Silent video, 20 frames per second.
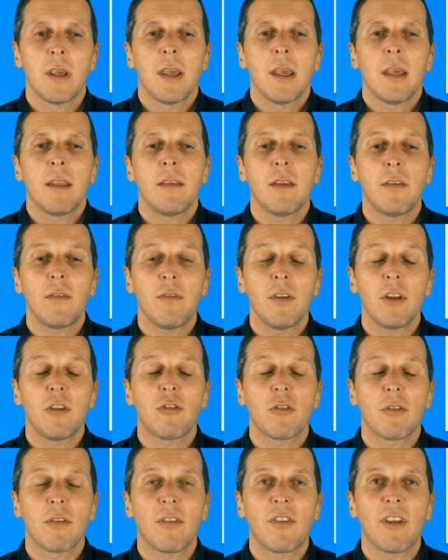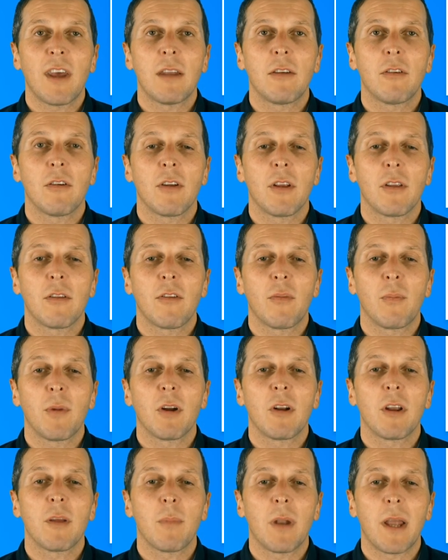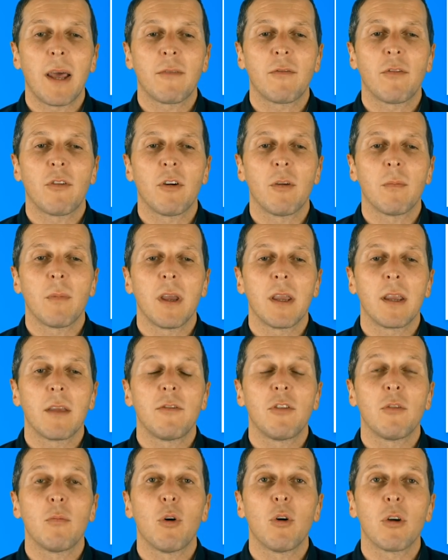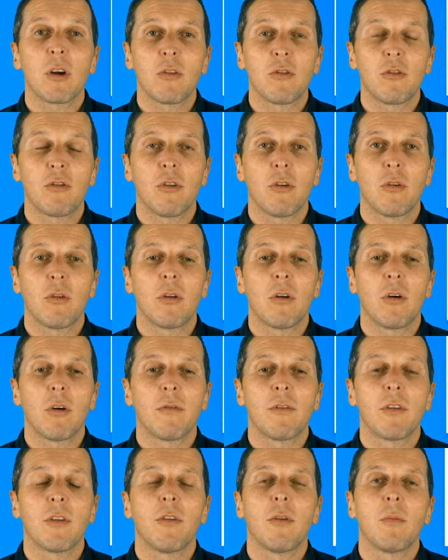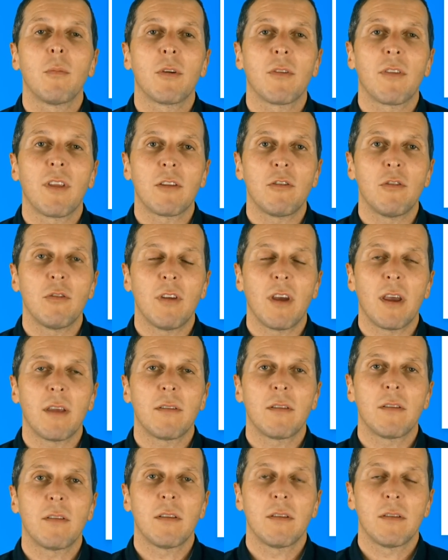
This feature is standard on the Spearline platform and gives you more control over the numbers that you test.